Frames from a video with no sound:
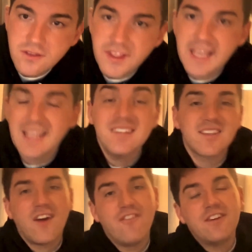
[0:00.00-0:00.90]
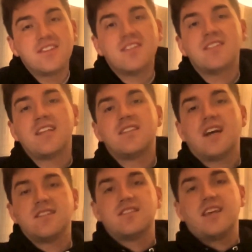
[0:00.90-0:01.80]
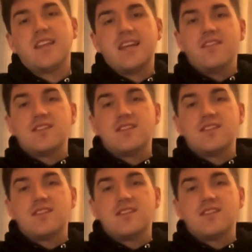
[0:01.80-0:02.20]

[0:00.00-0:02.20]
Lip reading: There is a visitor centre, as I said, in the